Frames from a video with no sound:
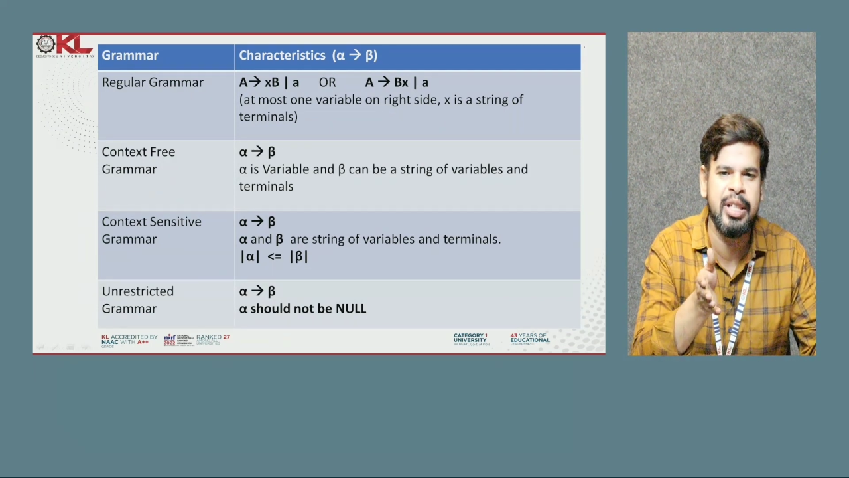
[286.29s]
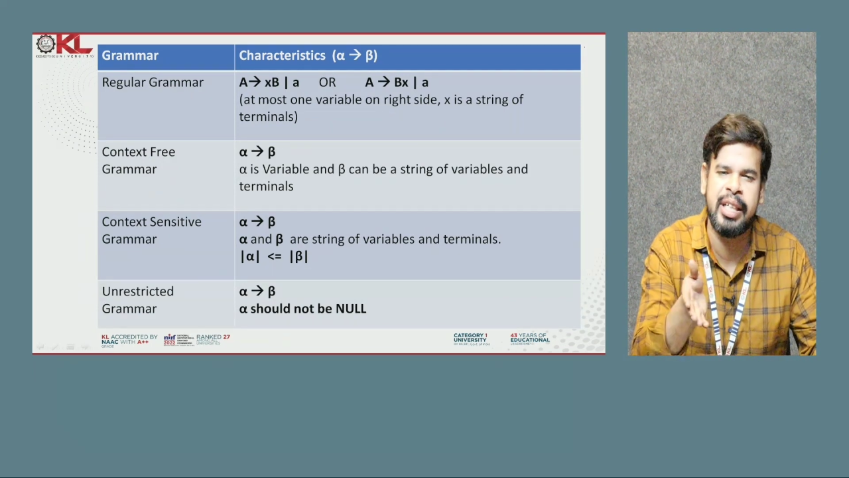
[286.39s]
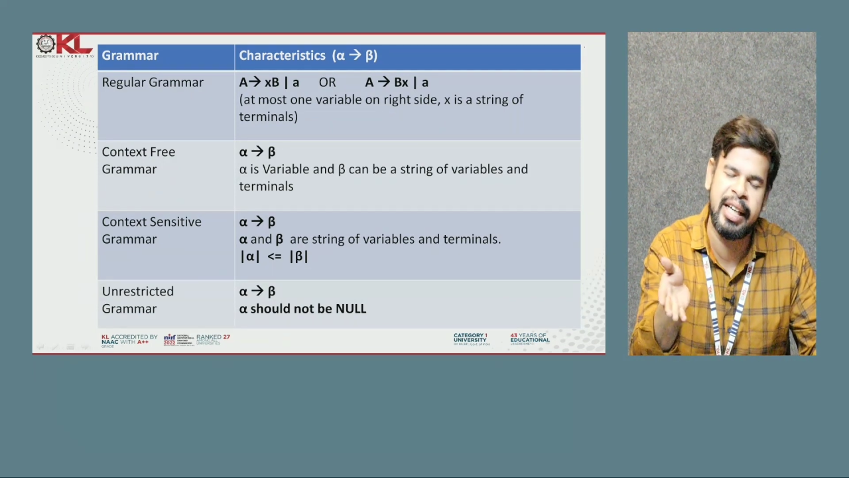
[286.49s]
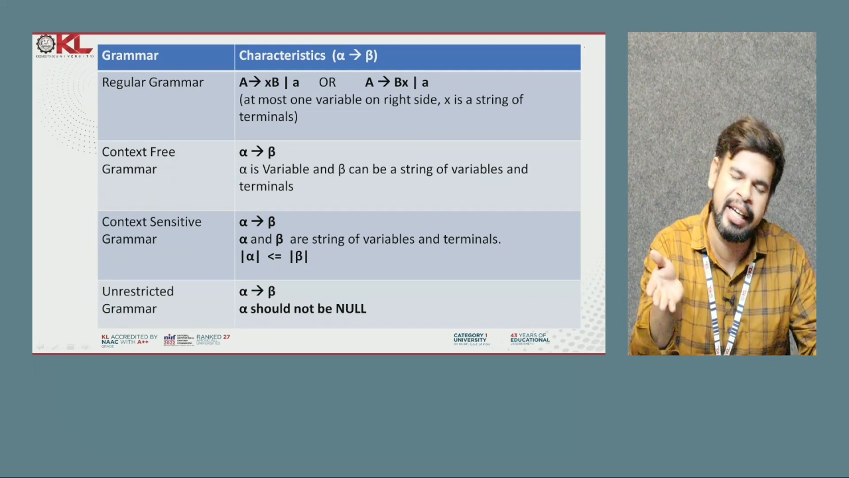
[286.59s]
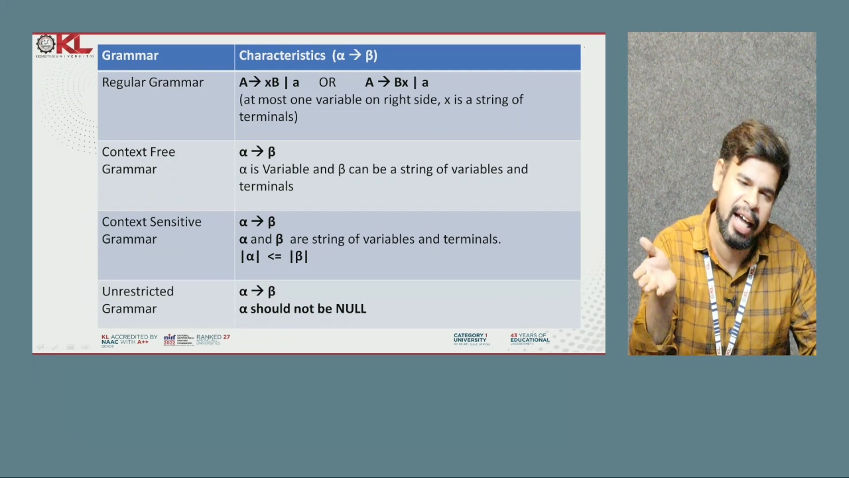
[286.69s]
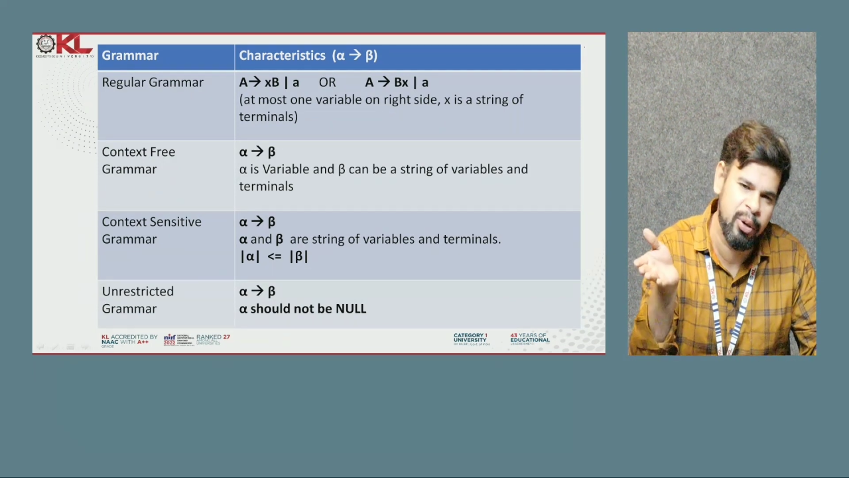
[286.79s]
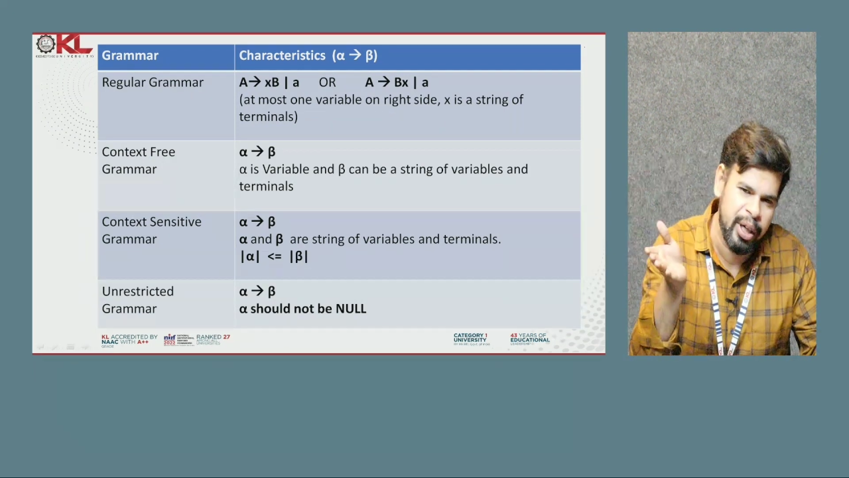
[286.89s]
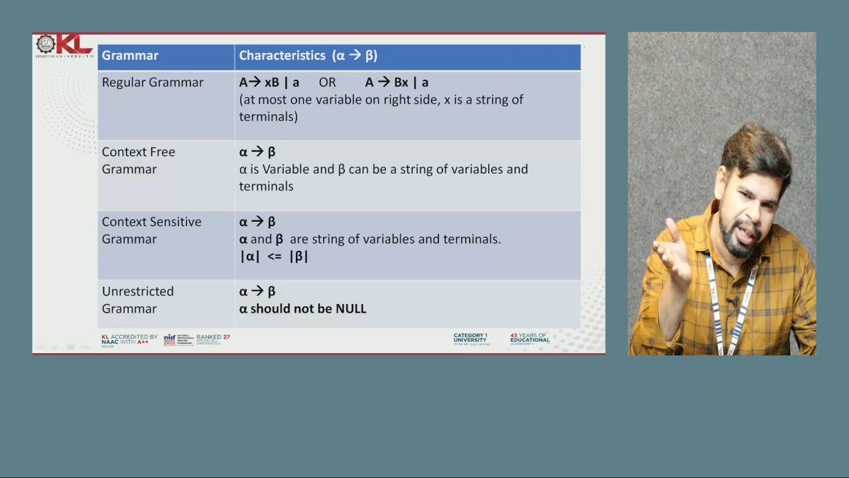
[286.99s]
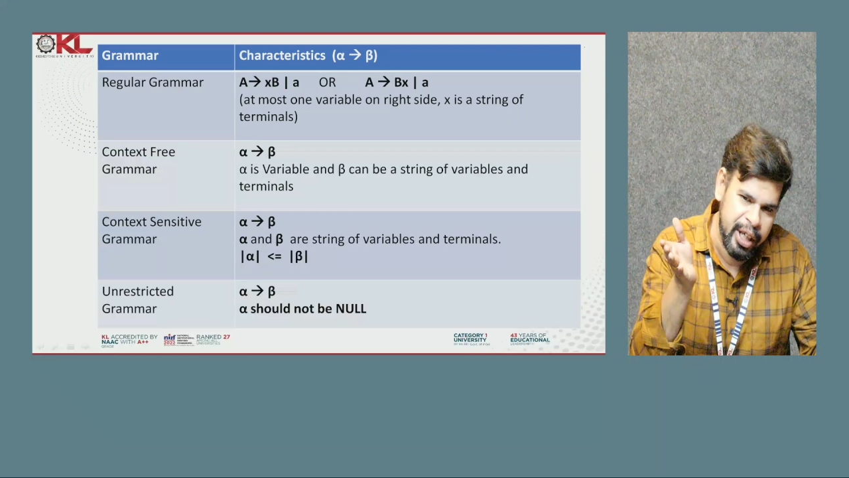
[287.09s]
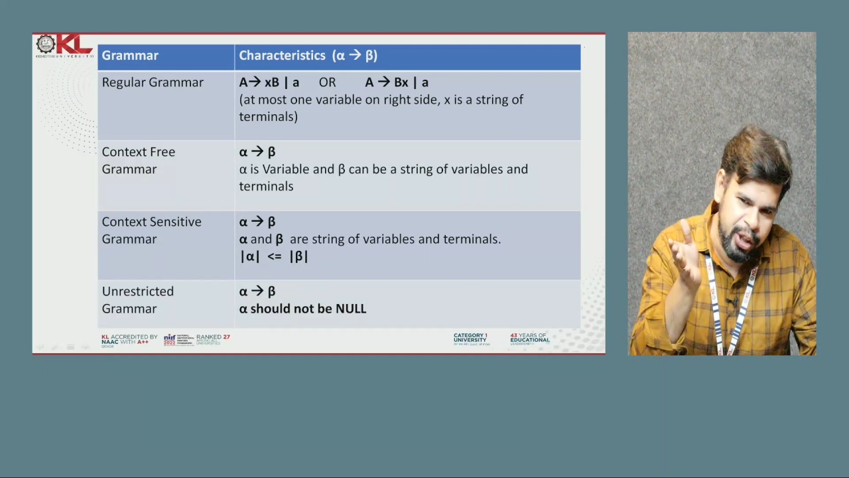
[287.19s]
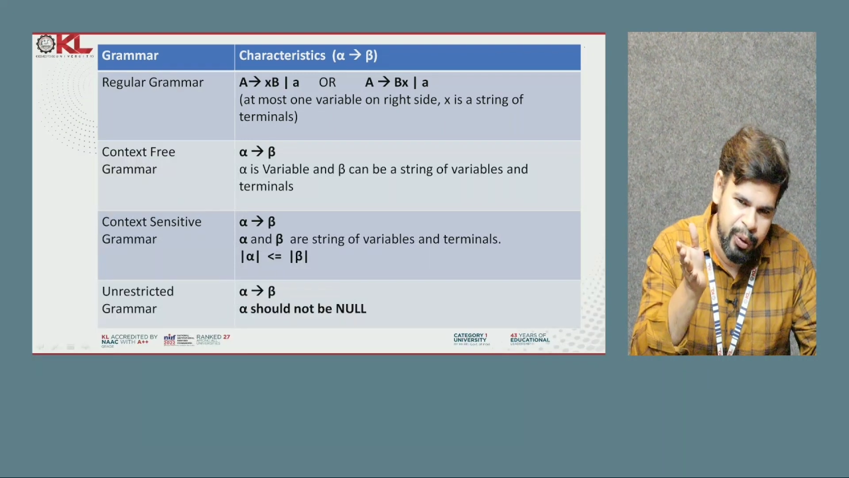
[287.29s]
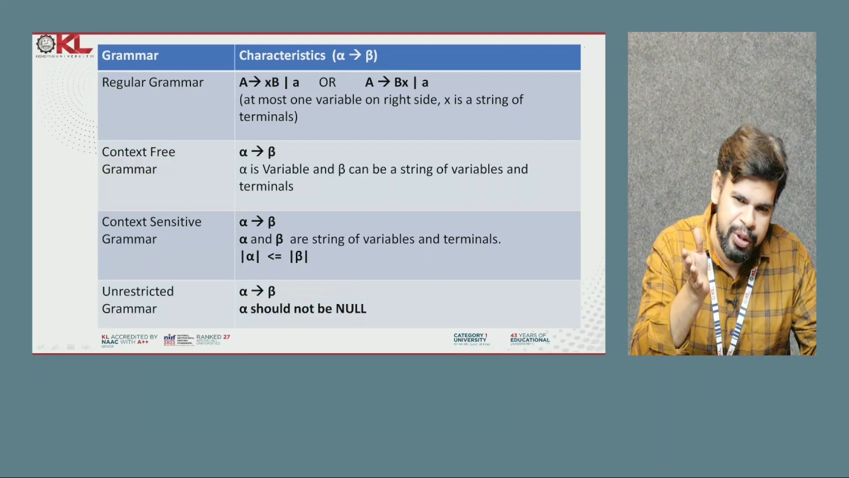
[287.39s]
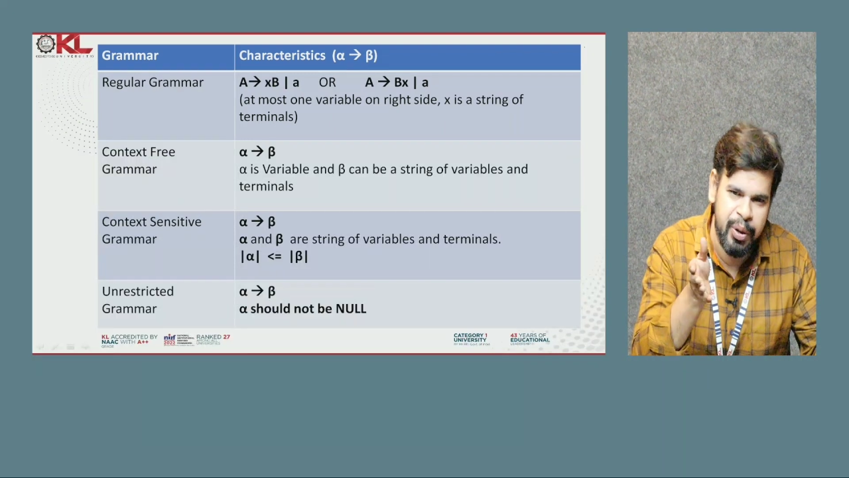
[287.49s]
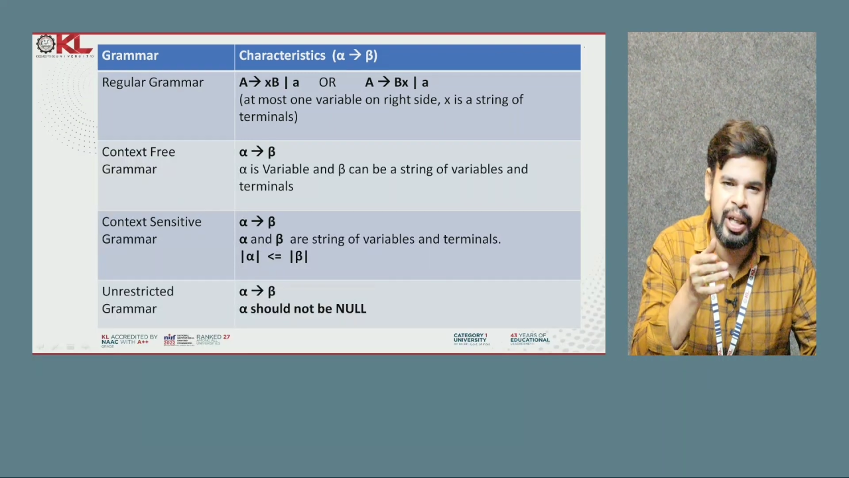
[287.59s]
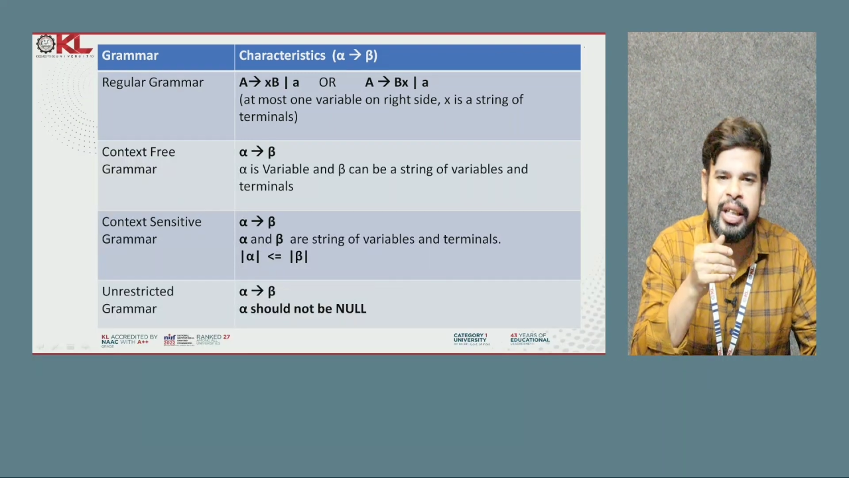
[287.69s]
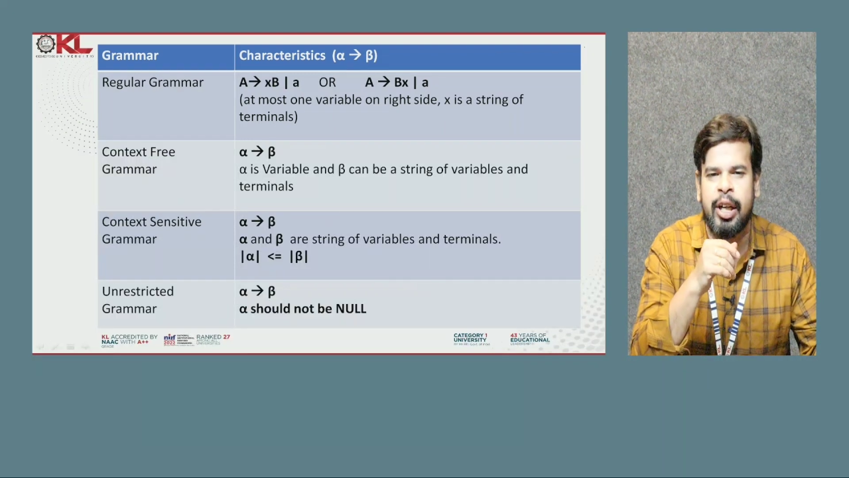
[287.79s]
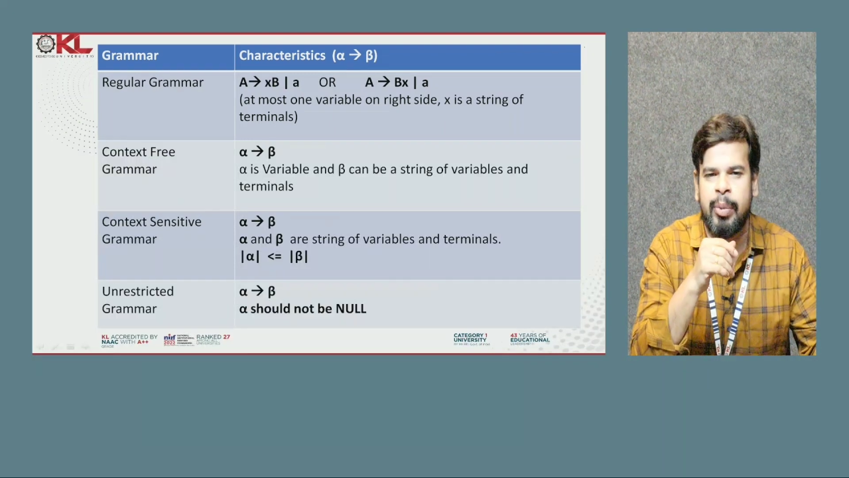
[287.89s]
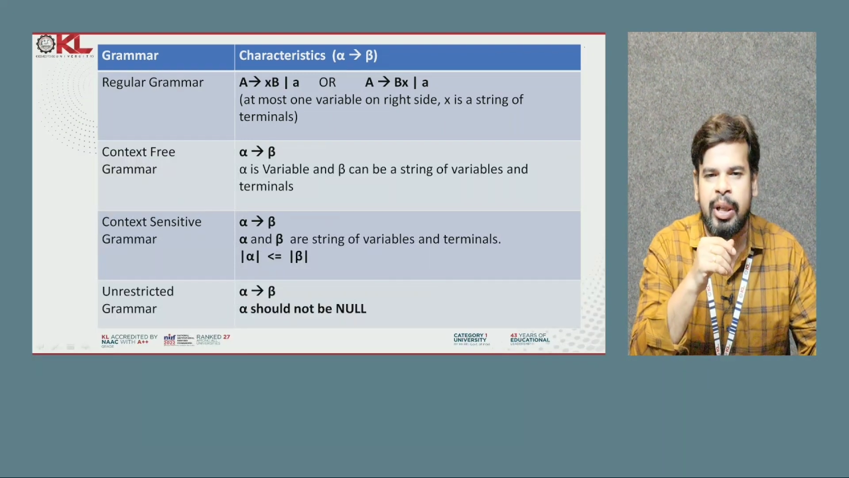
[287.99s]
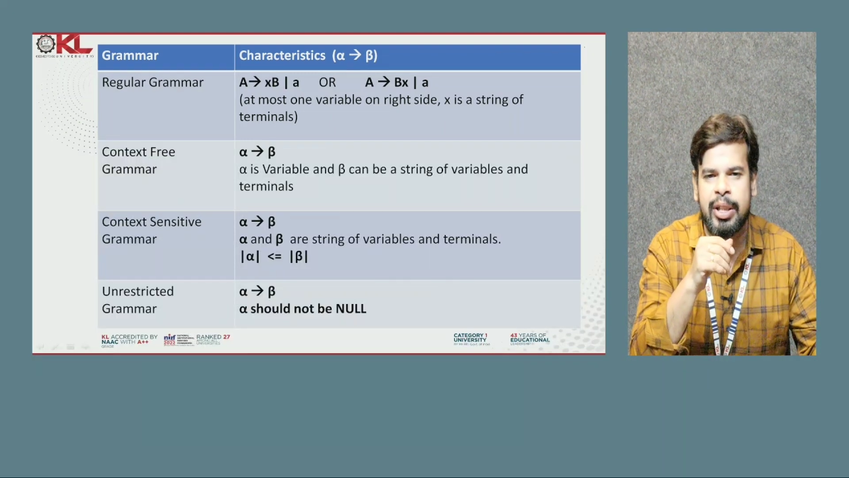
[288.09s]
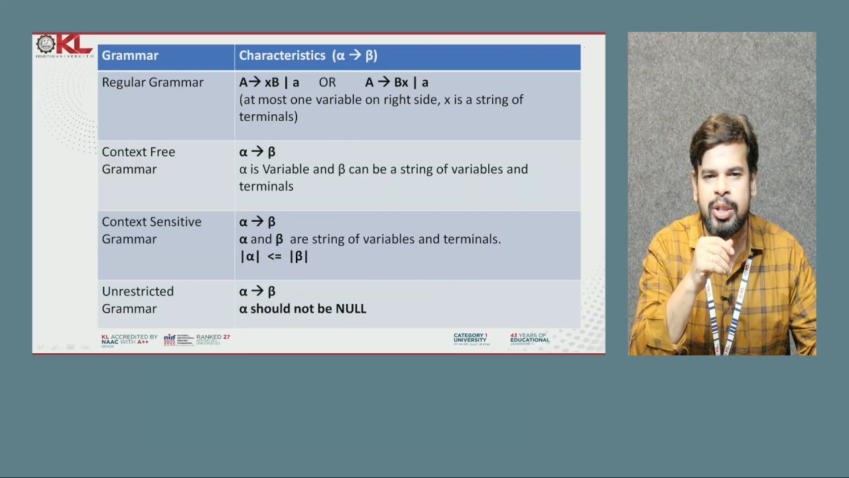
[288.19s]
it can have individually
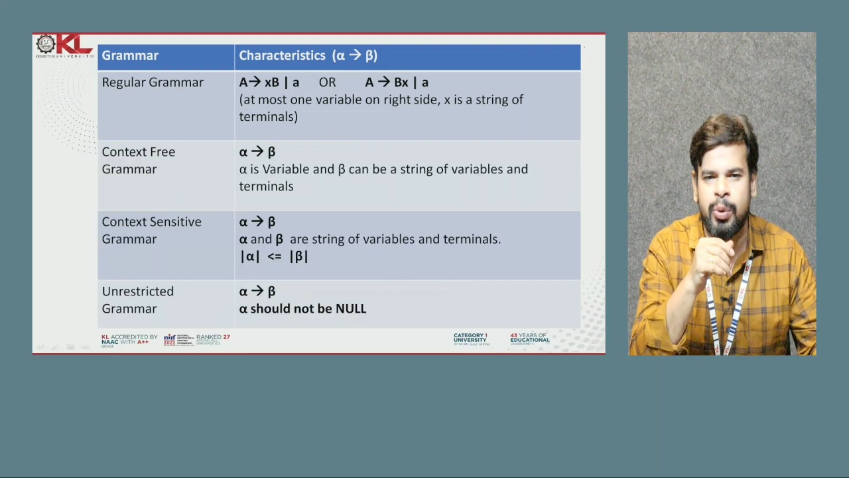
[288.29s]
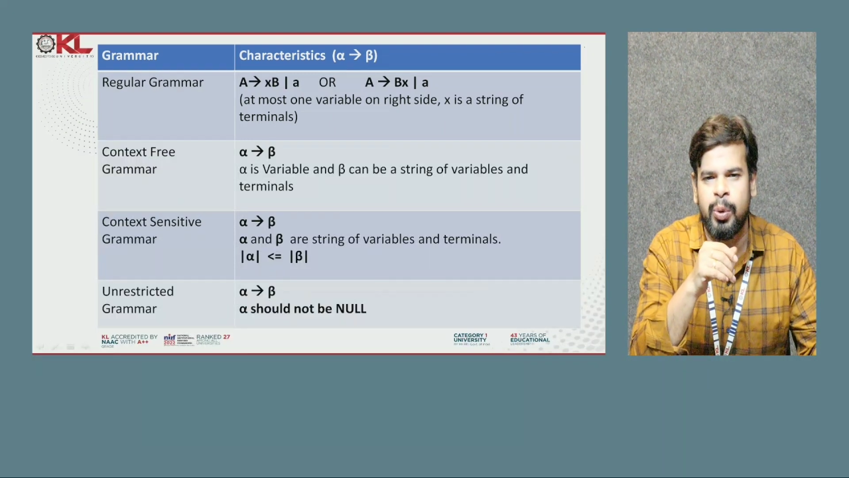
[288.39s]
terminals.